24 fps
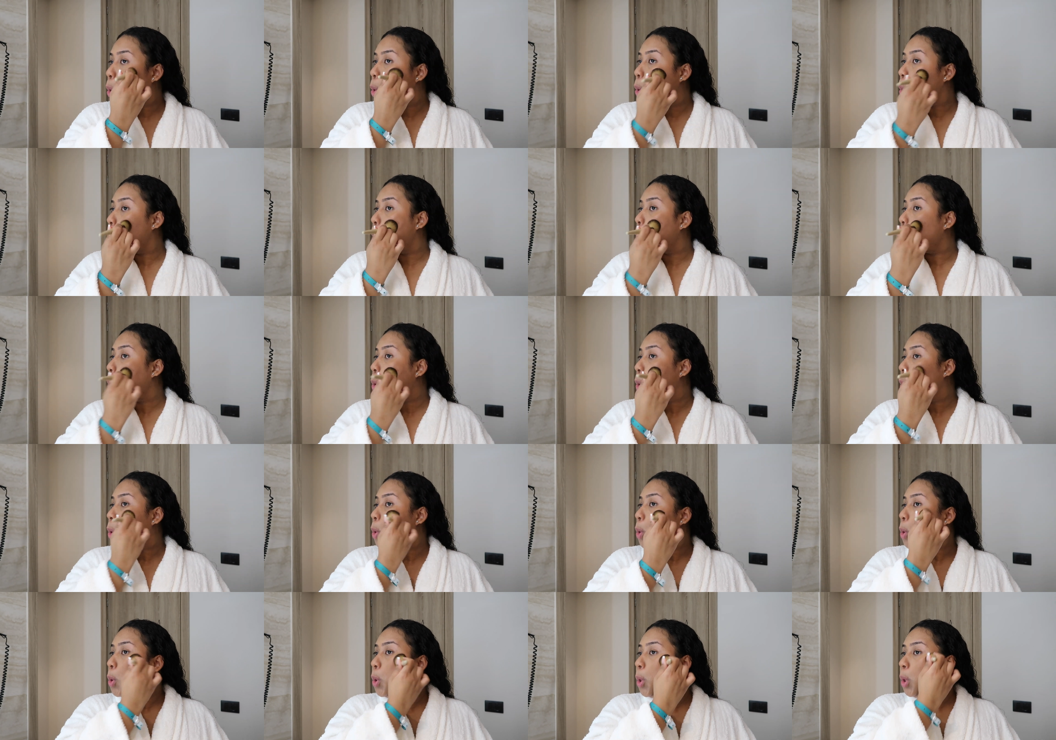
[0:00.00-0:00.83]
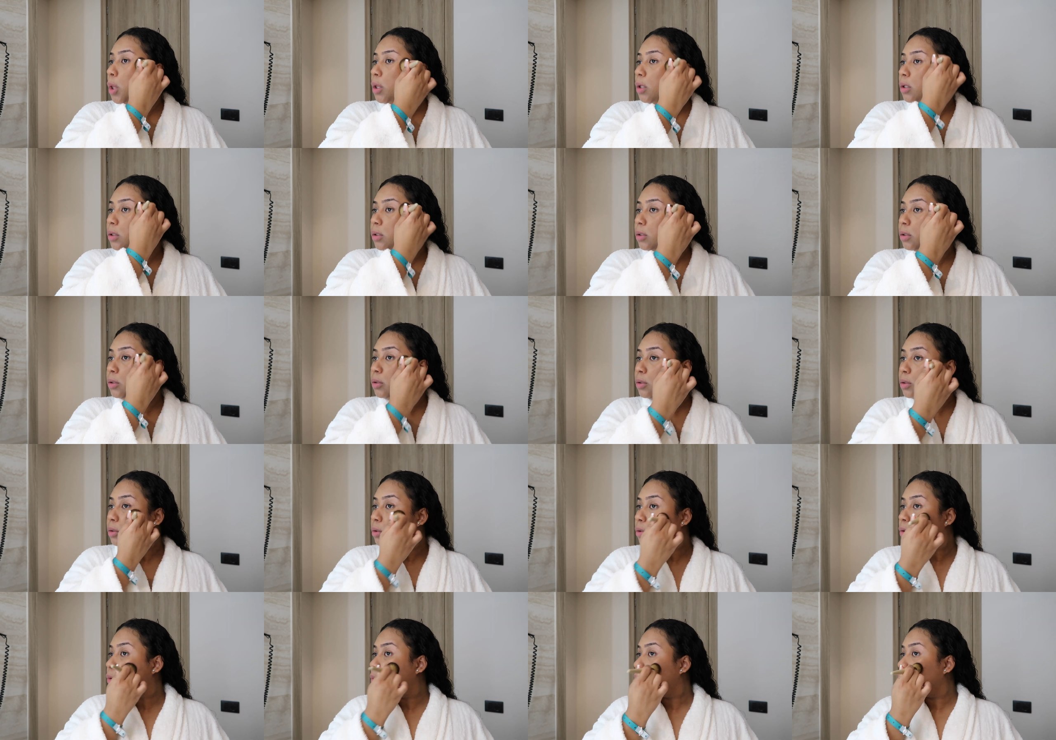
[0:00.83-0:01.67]

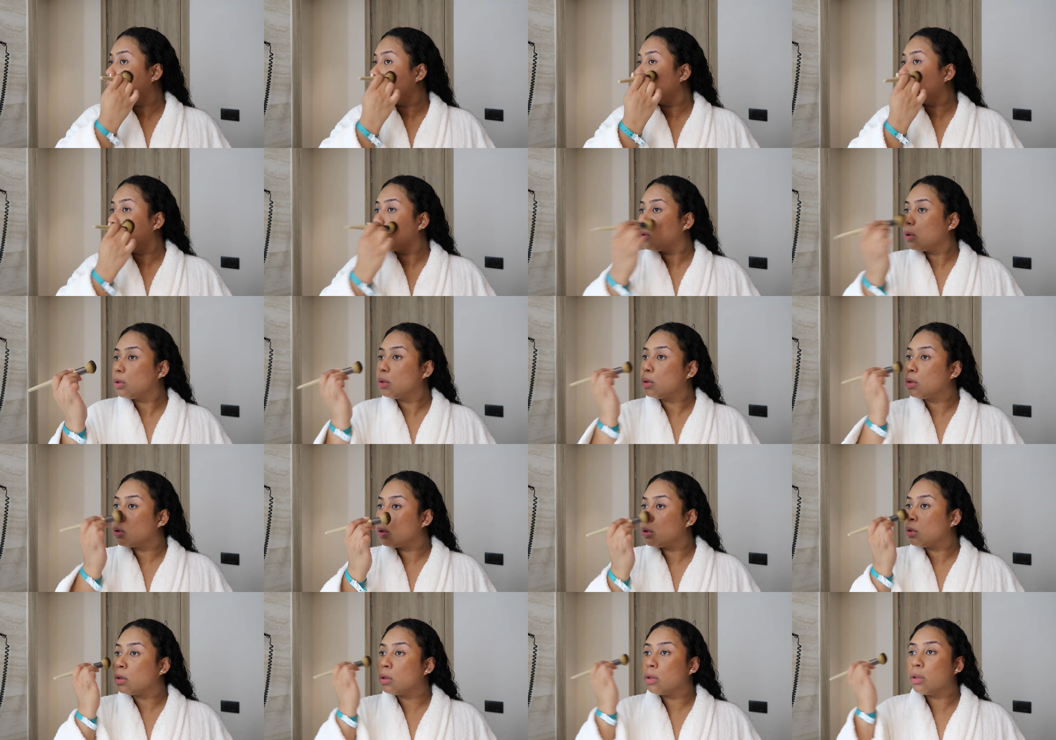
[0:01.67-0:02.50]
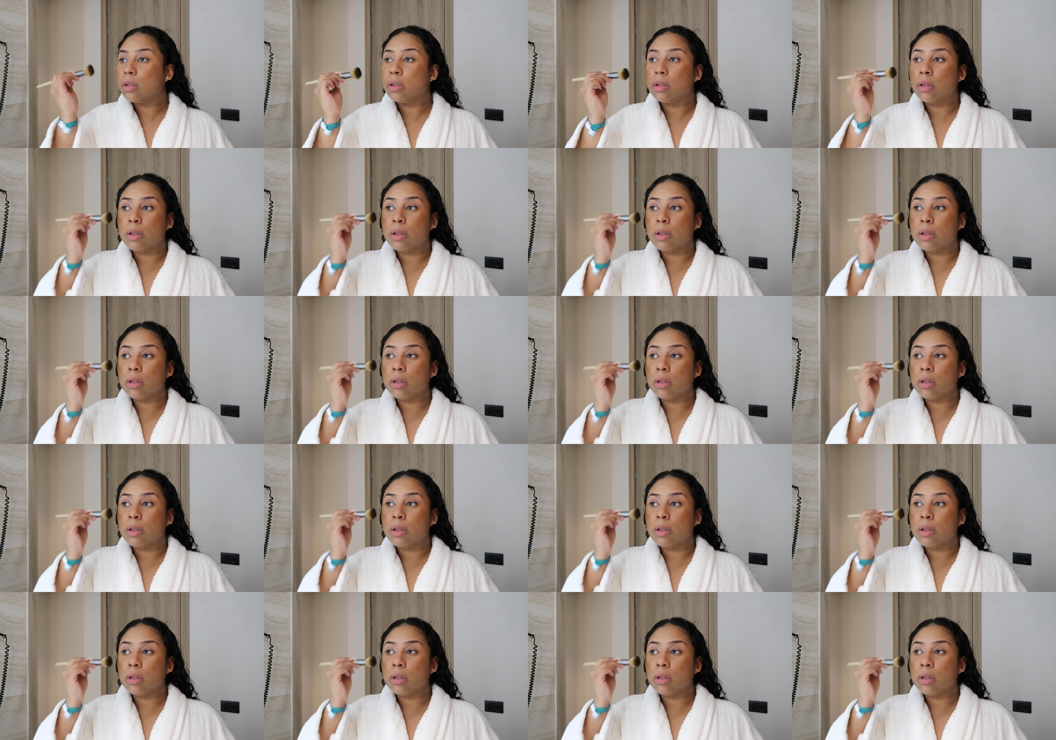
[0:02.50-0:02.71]
(silence)